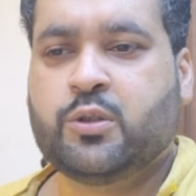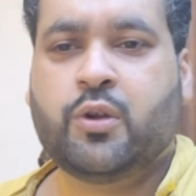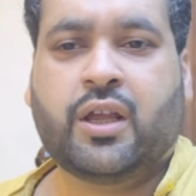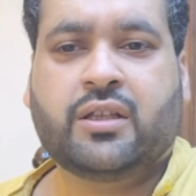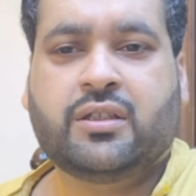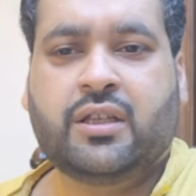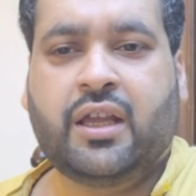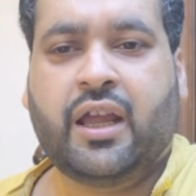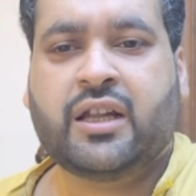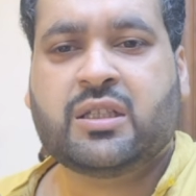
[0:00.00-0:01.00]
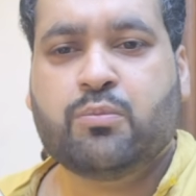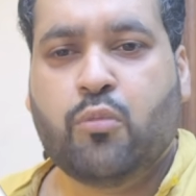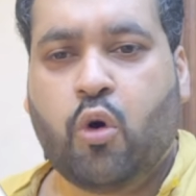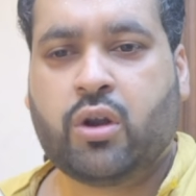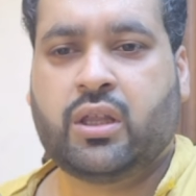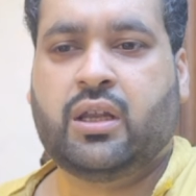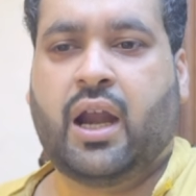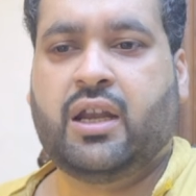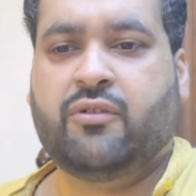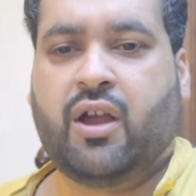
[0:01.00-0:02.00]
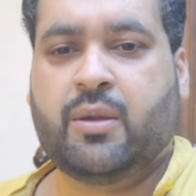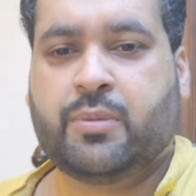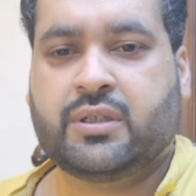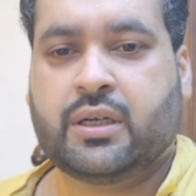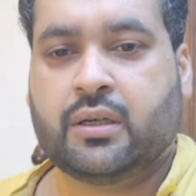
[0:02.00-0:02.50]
So you can see it's more than 95%,